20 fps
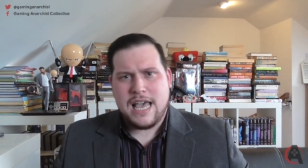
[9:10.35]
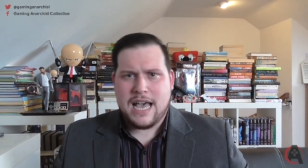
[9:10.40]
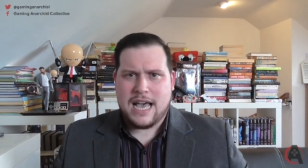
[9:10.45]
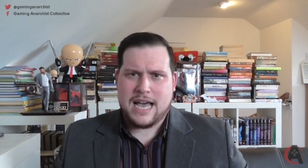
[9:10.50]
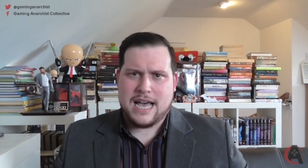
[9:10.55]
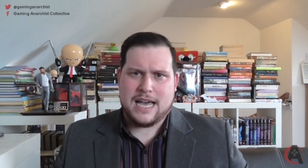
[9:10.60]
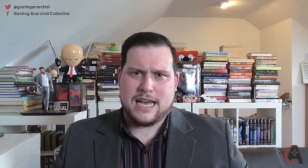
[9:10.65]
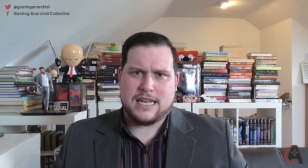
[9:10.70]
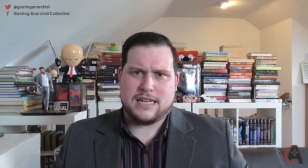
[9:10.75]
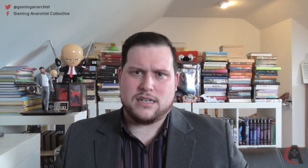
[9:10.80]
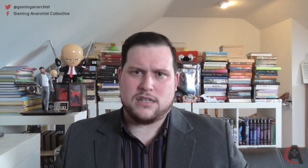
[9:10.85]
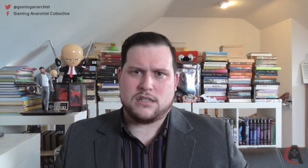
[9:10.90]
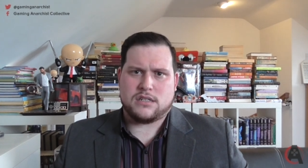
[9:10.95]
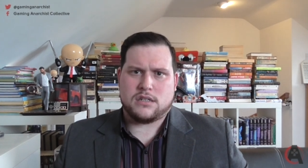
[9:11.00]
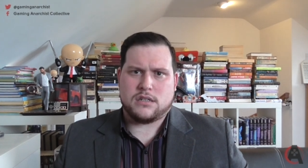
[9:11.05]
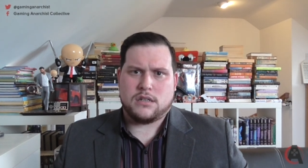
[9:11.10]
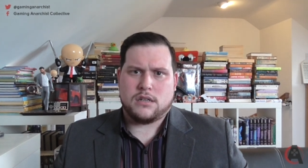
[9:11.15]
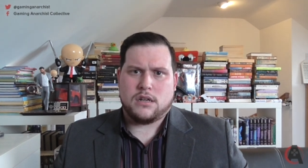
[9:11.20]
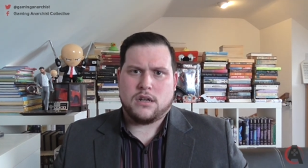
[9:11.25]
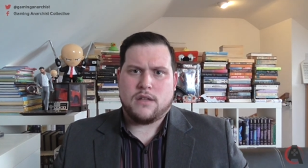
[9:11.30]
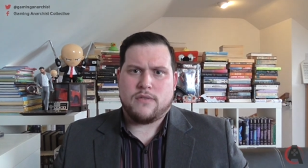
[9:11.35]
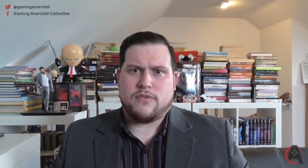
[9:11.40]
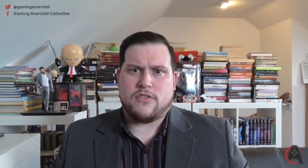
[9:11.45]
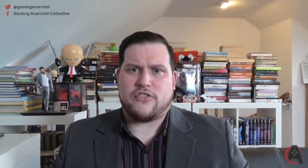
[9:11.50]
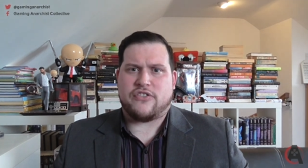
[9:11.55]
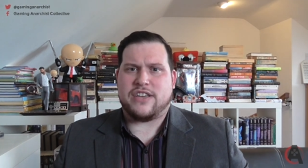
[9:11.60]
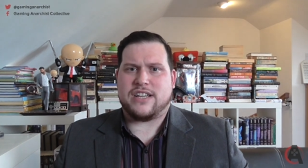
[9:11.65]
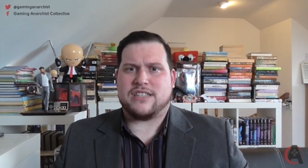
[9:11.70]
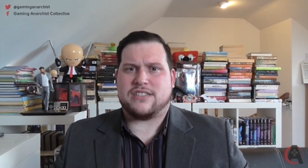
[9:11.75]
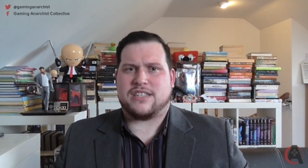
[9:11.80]
and the
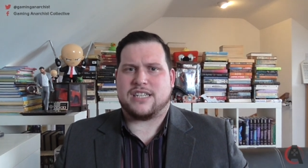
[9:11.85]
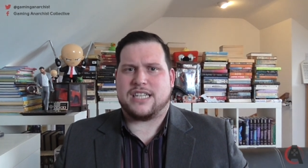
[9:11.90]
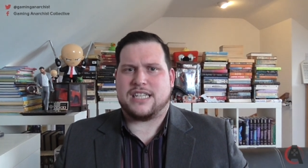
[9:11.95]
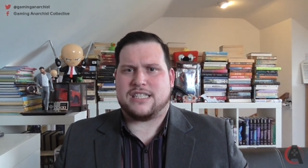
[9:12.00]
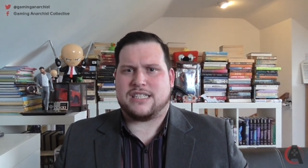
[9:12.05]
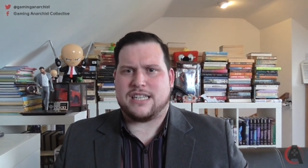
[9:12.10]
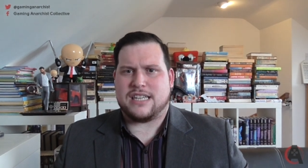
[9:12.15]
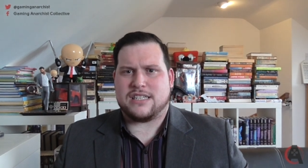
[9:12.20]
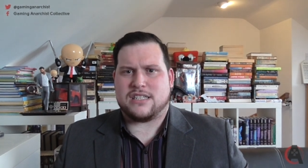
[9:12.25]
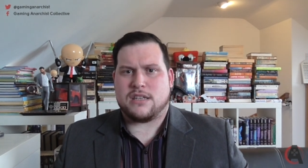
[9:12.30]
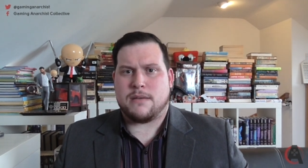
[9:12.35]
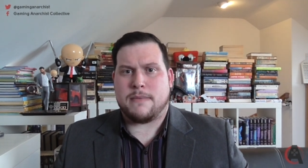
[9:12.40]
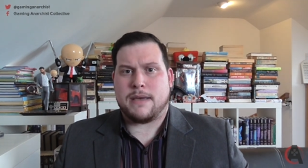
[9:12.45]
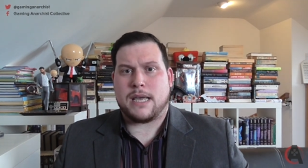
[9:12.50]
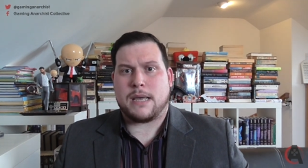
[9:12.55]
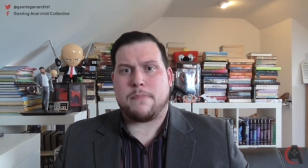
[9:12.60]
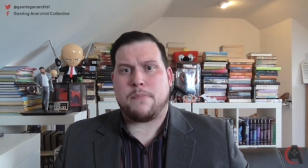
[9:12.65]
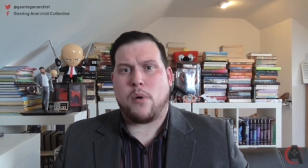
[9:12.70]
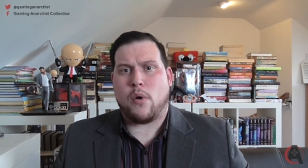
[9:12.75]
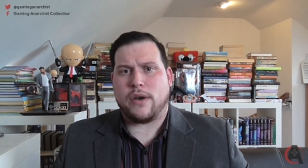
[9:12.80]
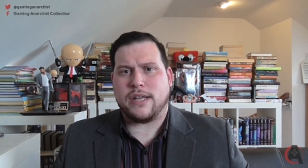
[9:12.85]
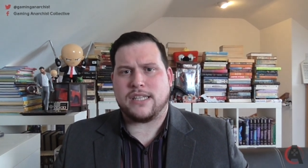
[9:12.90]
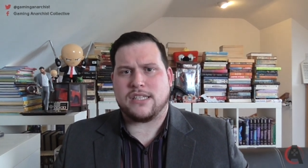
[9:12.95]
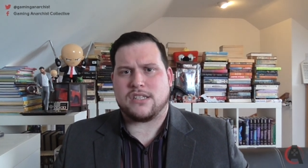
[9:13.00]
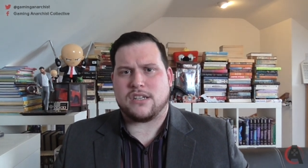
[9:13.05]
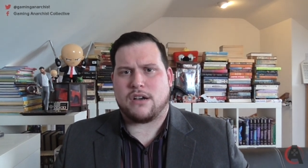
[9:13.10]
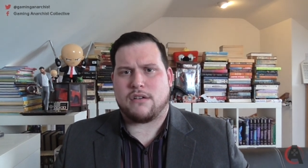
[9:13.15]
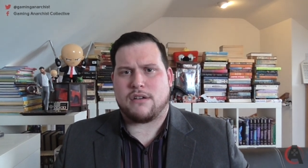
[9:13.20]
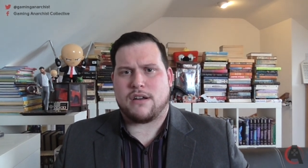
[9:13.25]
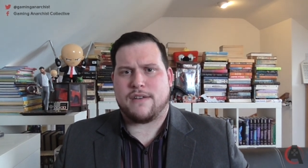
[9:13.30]
things that he says to make
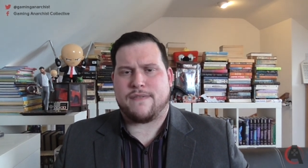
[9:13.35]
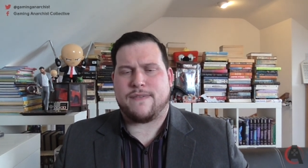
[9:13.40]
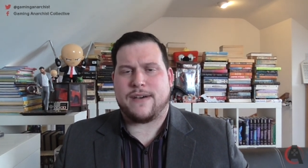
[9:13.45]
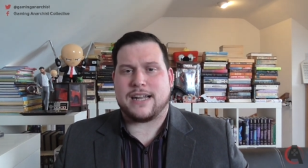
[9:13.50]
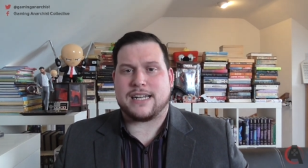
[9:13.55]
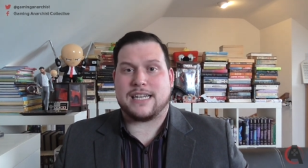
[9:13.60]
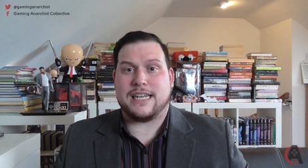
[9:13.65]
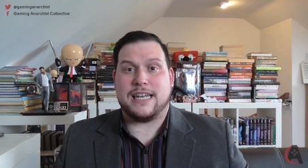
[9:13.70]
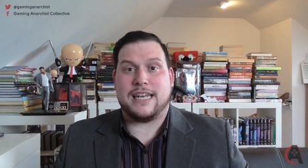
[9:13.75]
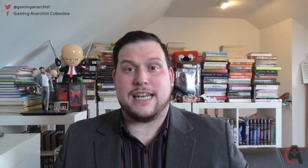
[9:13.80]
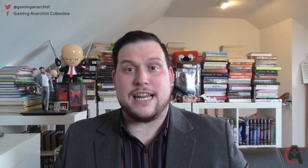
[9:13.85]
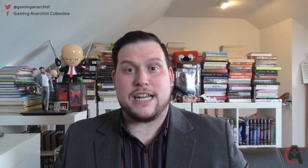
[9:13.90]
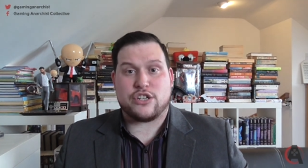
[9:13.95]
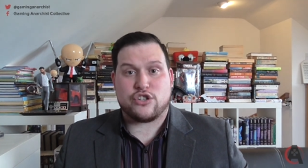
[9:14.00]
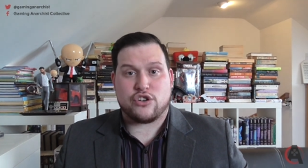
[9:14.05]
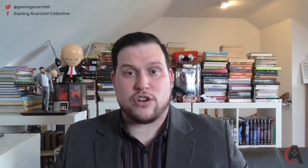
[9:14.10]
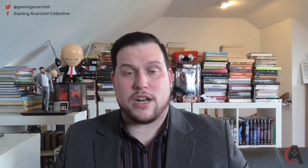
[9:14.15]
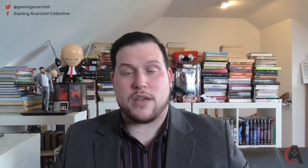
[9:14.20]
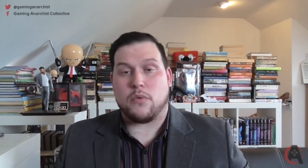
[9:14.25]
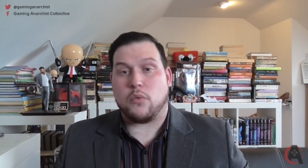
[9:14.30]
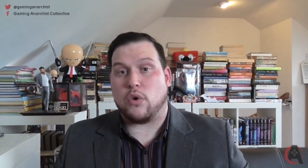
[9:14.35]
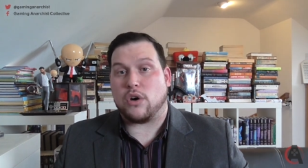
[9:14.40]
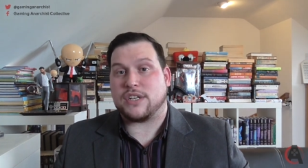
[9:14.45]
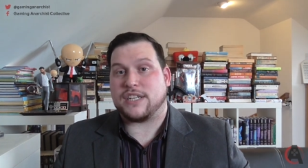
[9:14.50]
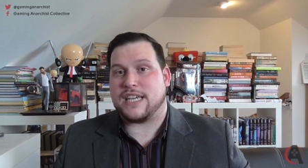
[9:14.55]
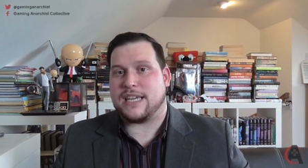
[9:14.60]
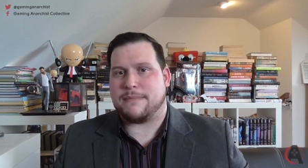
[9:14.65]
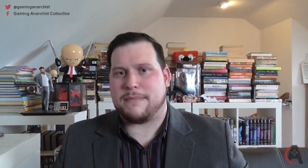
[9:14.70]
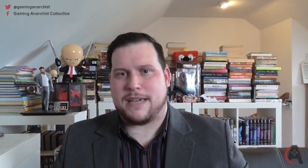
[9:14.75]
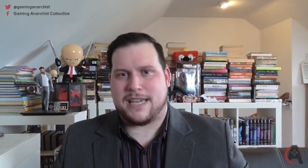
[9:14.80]
points are in fact literally what
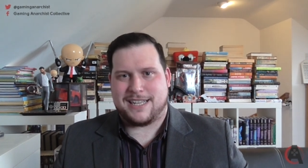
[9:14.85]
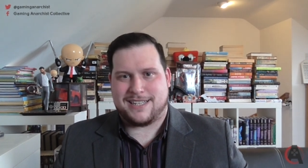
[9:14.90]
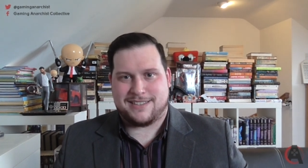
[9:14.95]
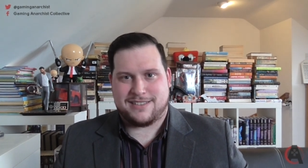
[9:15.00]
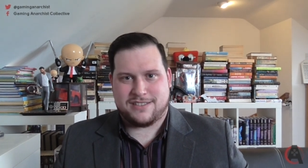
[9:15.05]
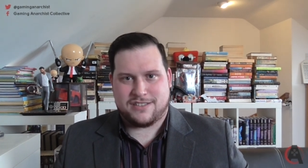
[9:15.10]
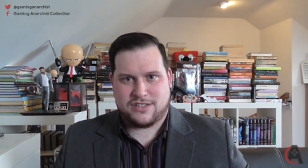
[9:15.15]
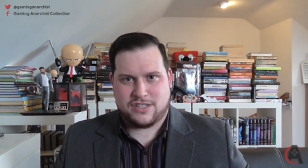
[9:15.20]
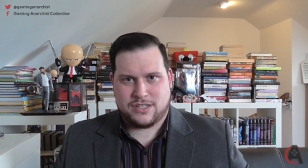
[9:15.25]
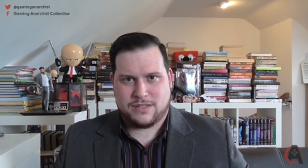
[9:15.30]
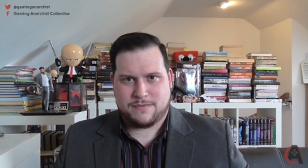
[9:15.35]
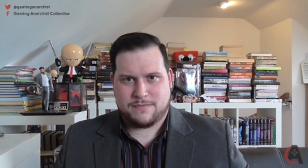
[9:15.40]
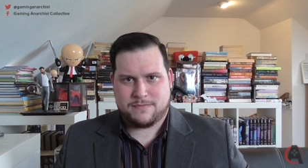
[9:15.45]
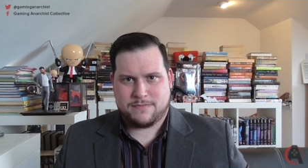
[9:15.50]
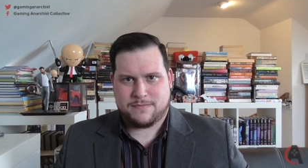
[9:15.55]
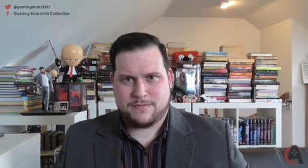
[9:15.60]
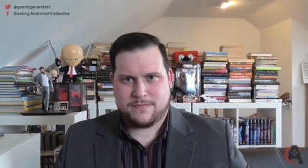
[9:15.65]
he means.